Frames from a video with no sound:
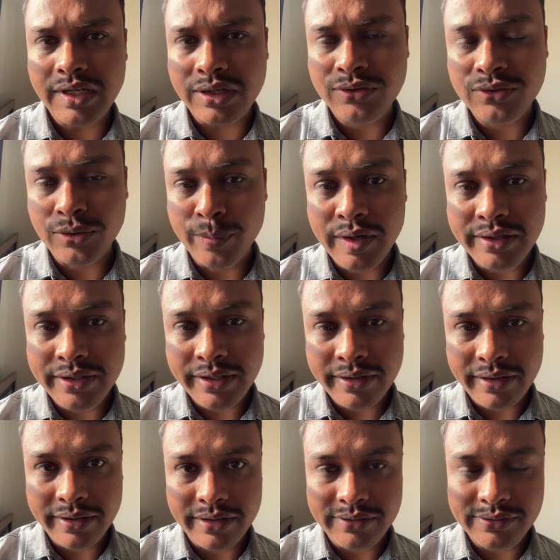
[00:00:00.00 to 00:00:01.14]
So multi-head
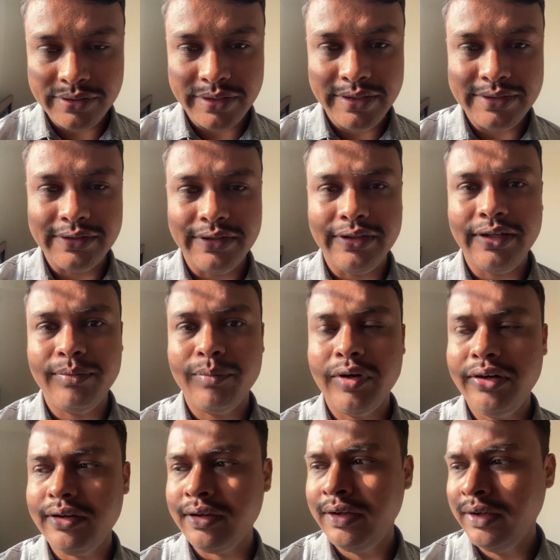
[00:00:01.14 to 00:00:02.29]
attention is nothing but
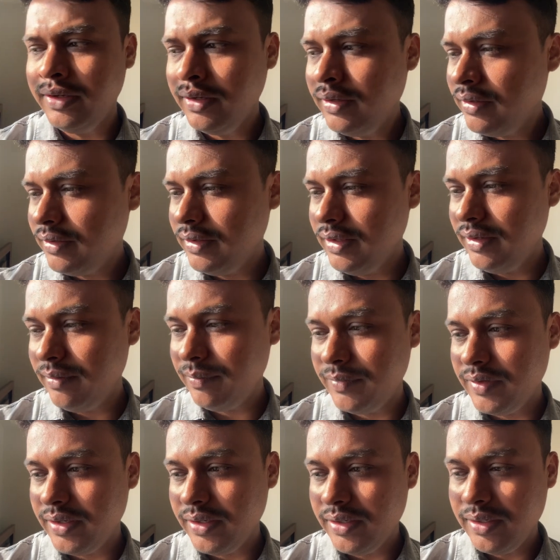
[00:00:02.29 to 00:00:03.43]
the
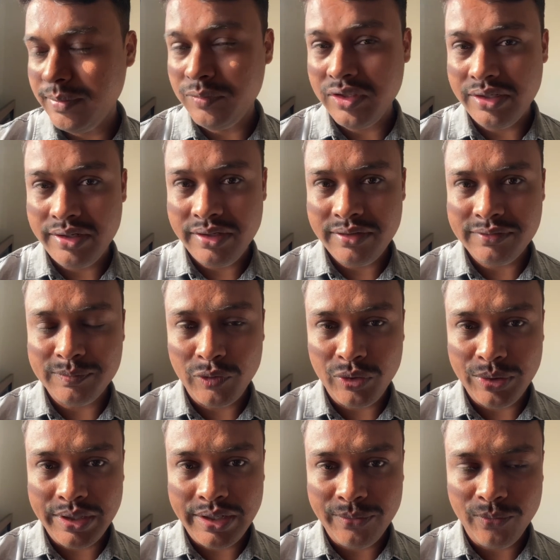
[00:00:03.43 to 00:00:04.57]
if there is more
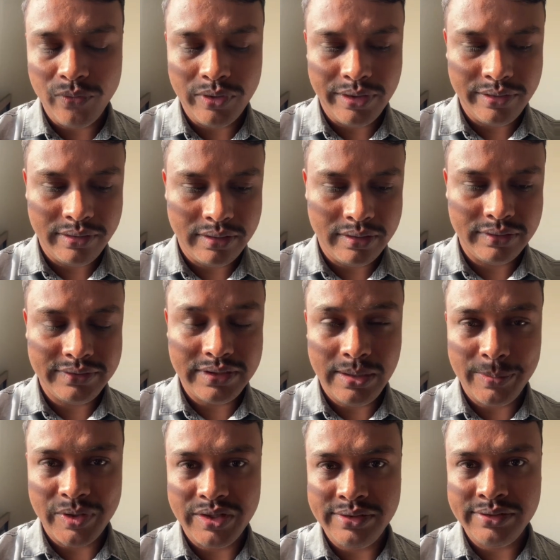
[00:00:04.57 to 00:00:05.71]
than one self
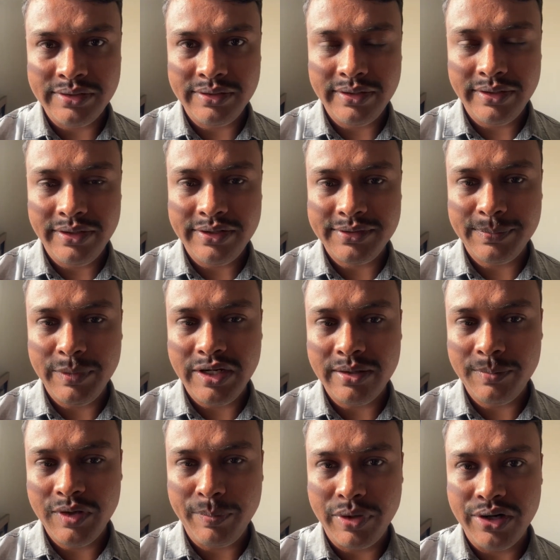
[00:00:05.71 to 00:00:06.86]
attention, then it's become
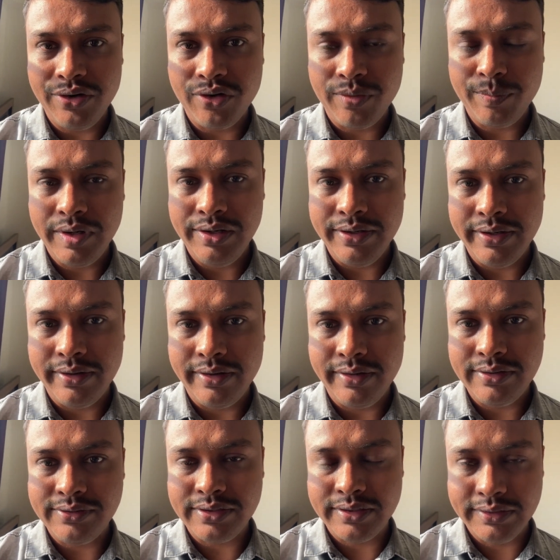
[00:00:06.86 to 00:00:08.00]
the part of multi-head
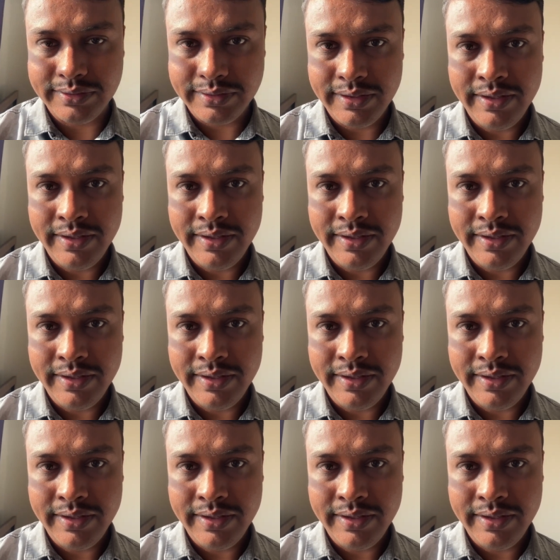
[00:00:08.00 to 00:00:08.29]
attentions.